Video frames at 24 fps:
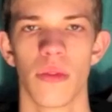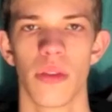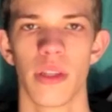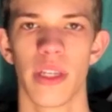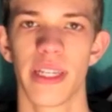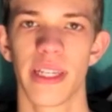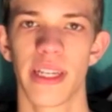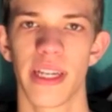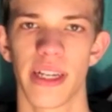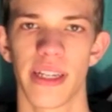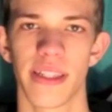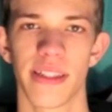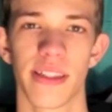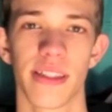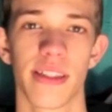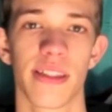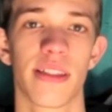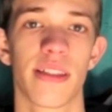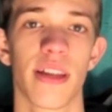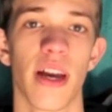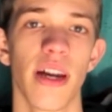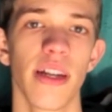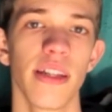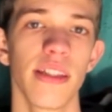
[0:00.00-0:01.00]
Hey guys, this
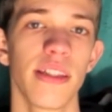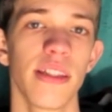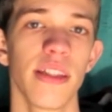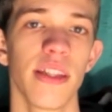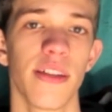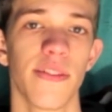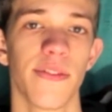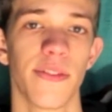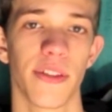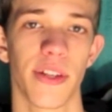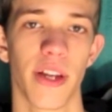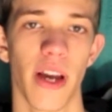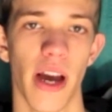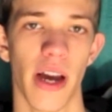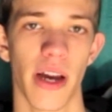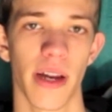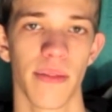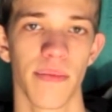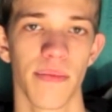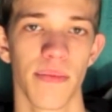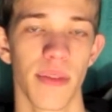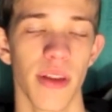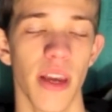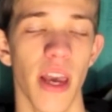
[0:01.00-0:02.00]
is Titus The Interview
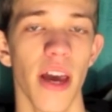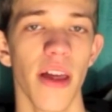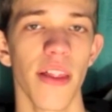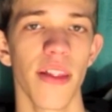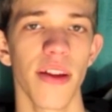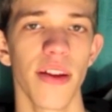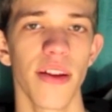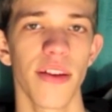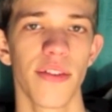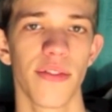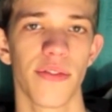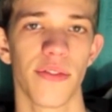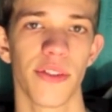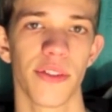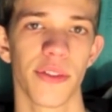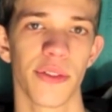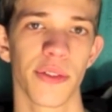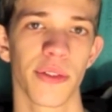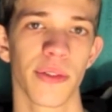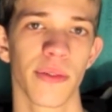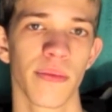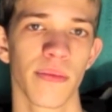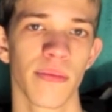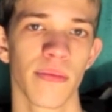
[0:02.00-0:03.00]
Guy, the guy that
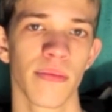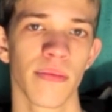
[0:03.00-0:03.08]
interviews.